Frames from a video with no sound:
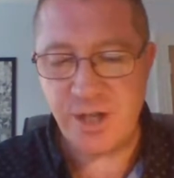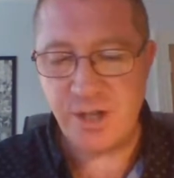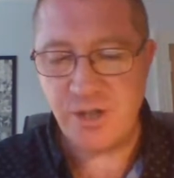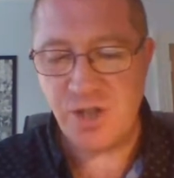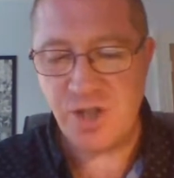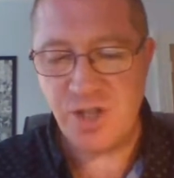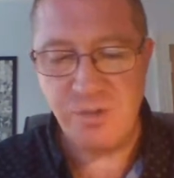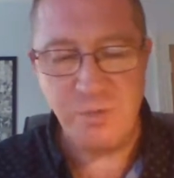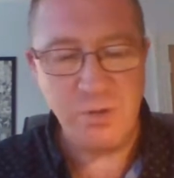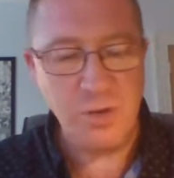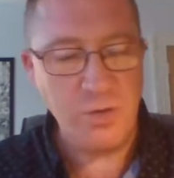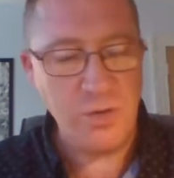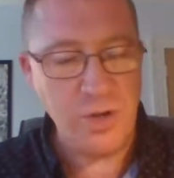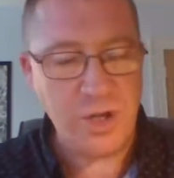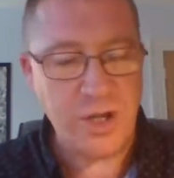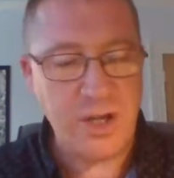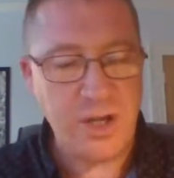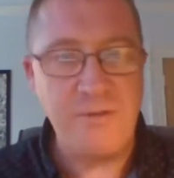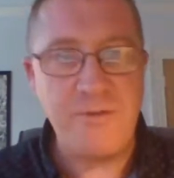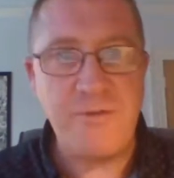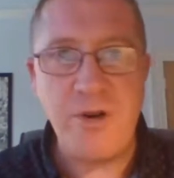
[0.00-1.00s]
constable
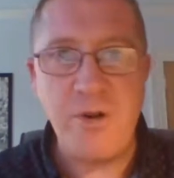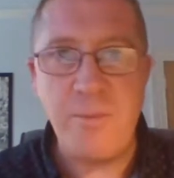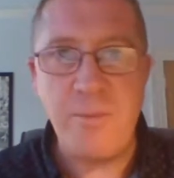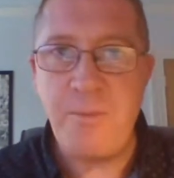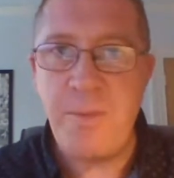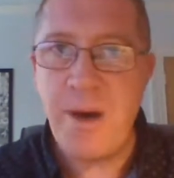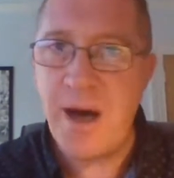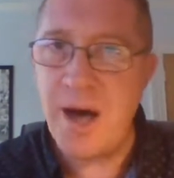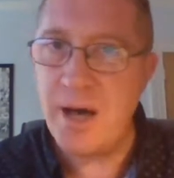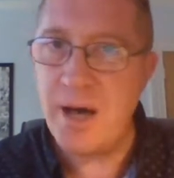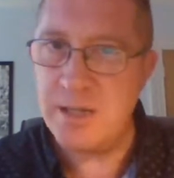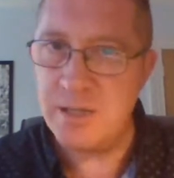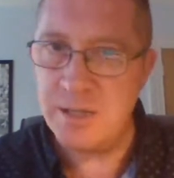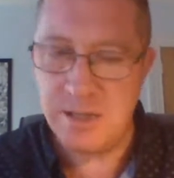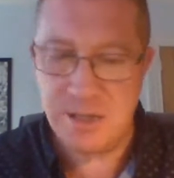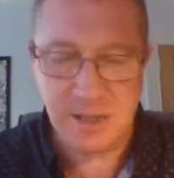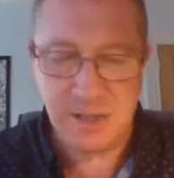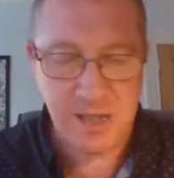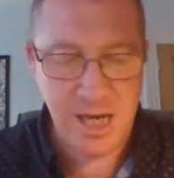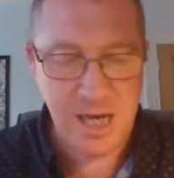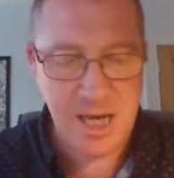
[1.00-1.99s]
looking for a pattern
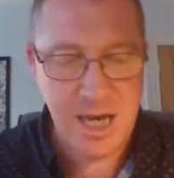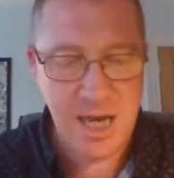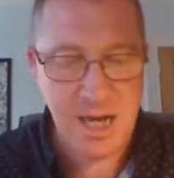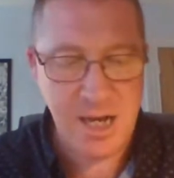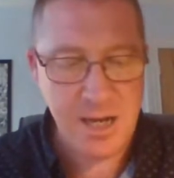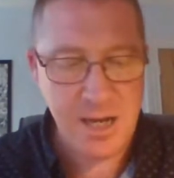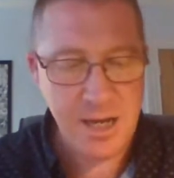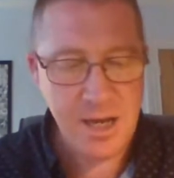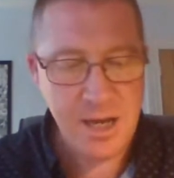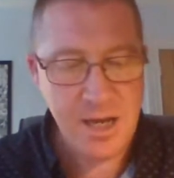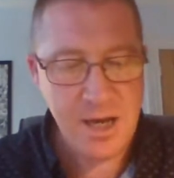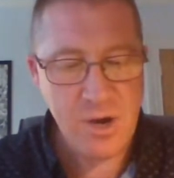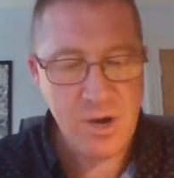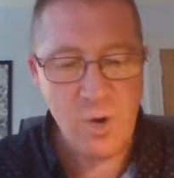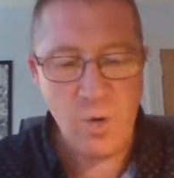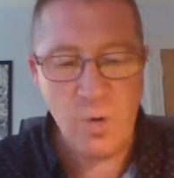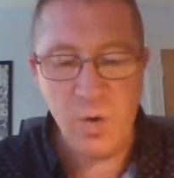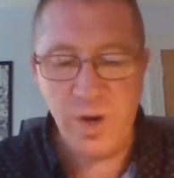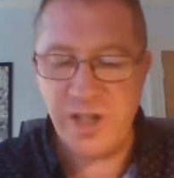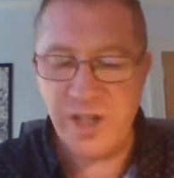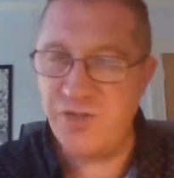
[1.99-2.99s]
saying
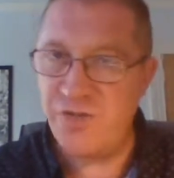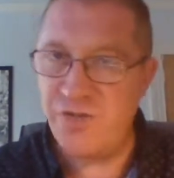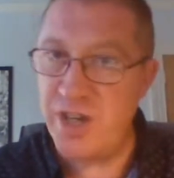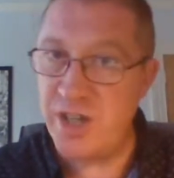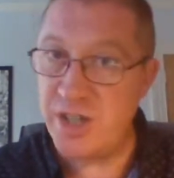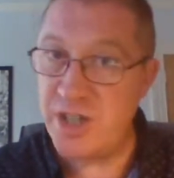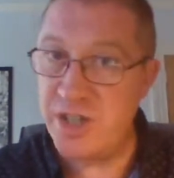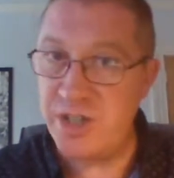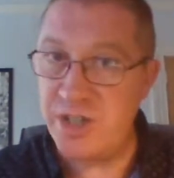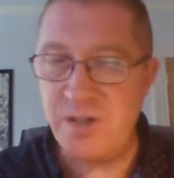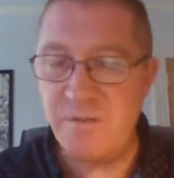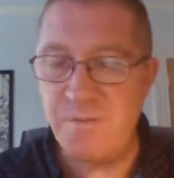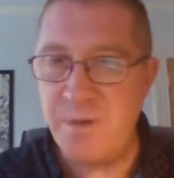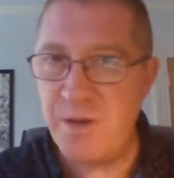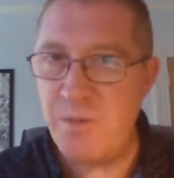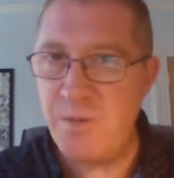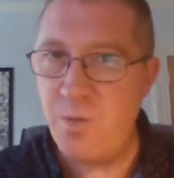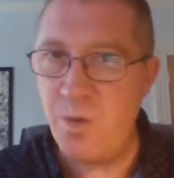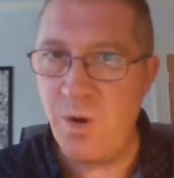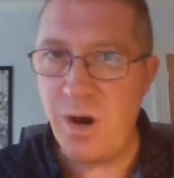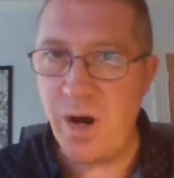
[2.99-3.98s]
all his victims have
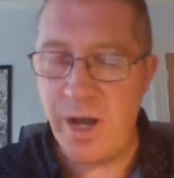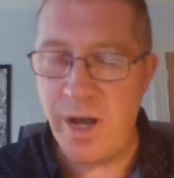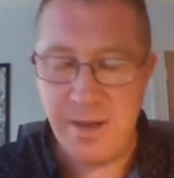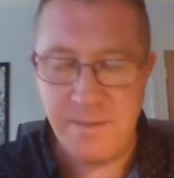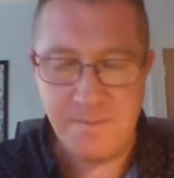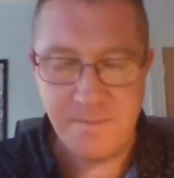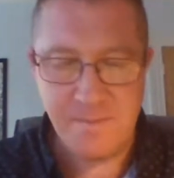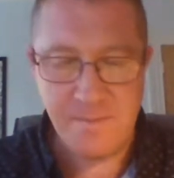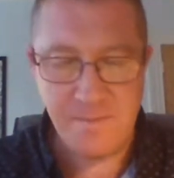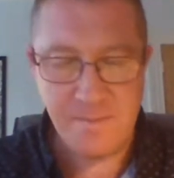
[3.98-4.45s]
been white.